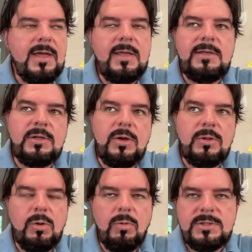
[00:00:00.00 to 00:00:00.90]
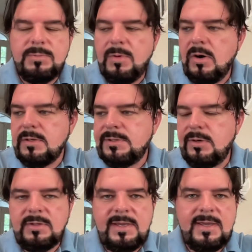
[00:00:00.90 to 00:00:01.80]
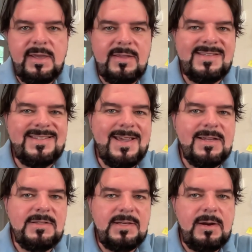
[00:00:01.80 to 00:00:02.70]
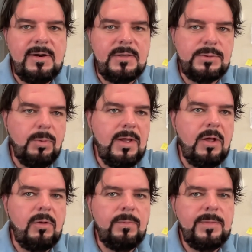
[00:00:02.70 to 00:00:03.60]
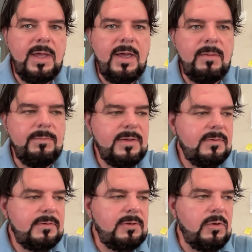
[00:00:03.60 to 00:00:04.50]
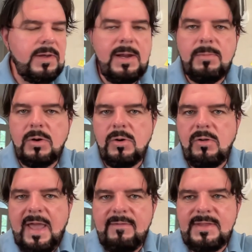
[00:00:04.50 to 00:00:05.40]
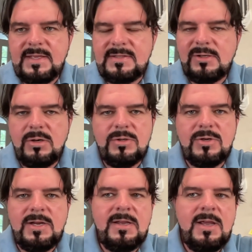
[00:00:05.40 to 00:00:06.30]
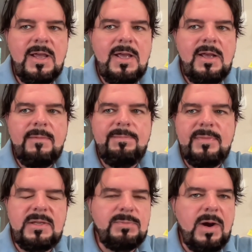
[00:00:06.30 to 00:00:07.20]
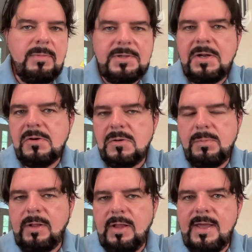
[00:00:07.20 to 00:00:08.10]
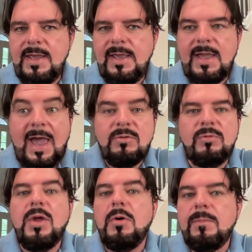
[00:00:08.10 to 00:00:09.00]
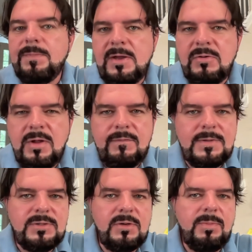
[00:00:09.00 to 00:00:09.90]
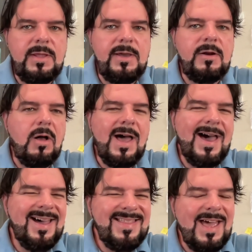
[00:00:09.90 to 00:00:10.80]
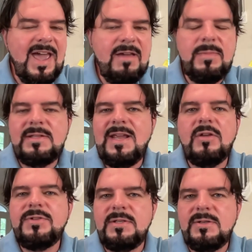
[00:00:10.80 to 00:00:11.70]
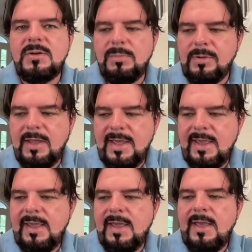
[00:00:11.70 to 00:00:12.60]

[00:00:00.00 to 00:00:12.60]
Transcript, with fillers: You know, the question mark certainly in the secondary as well. You know, Cameron Curl having that surgery, he's probably not going to play. I don't know. I don't know if he's going to play at all. I have my doubts he's going to play